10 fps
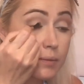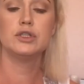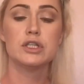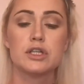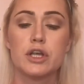I'm
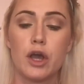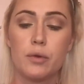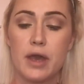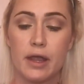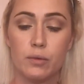just going to
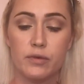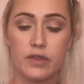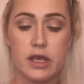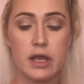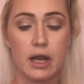go in with
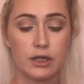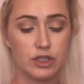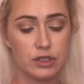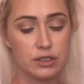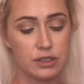the
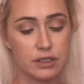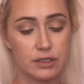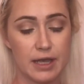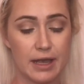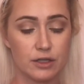
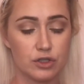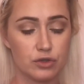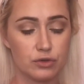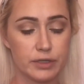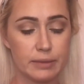Collections
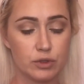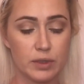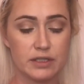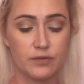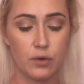Extreme
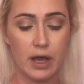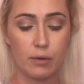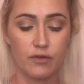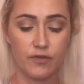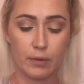
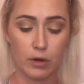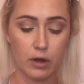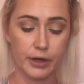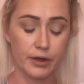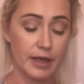24-Hour Felt
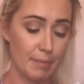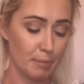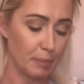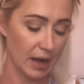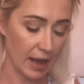Liner in
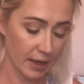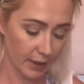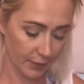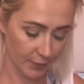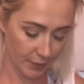
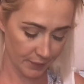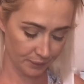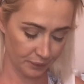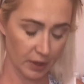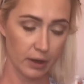black.
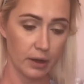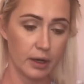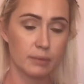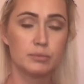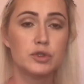
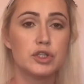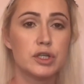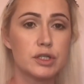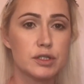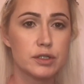I'm
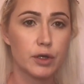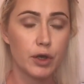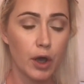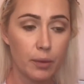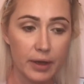just
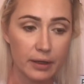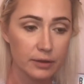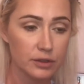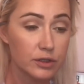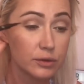
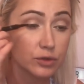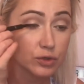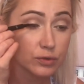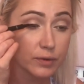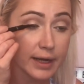going to
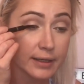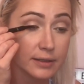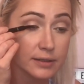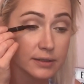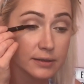
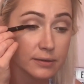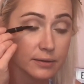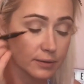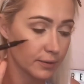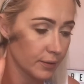trace
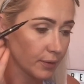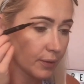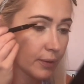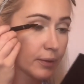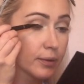
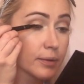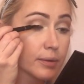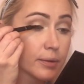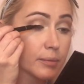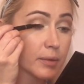
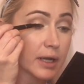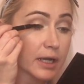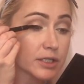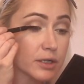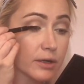my
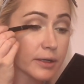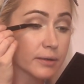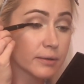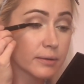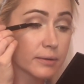lash line.